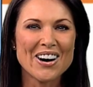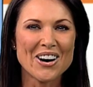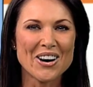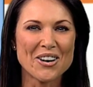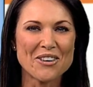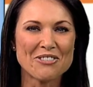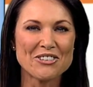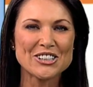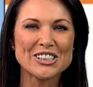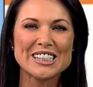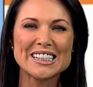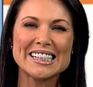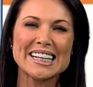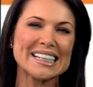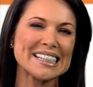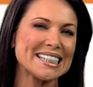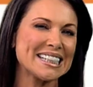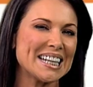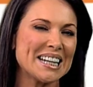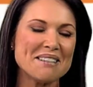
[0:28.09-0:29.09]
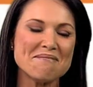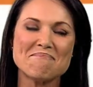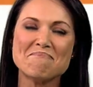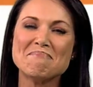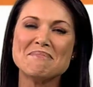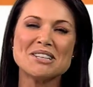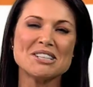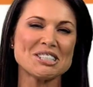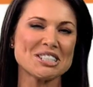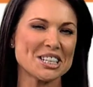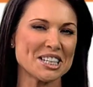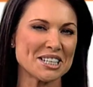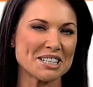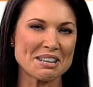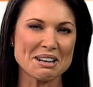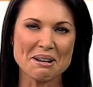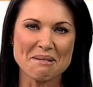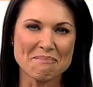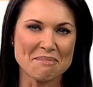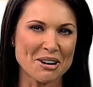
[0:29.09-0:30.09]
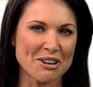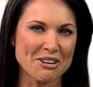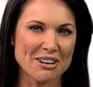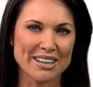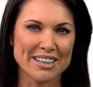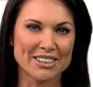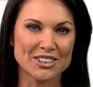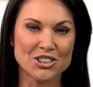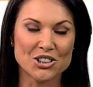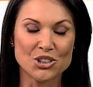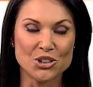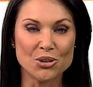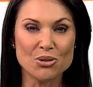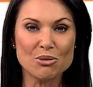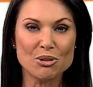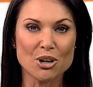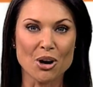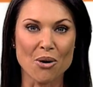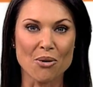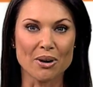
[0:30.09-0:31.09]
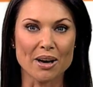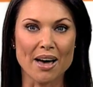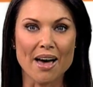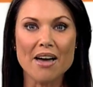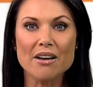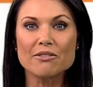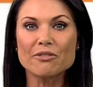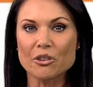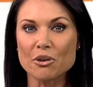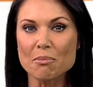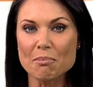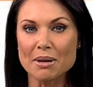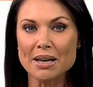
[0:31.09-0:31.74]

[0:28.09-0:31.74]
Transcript: Over 16 million Americans do yoga, and for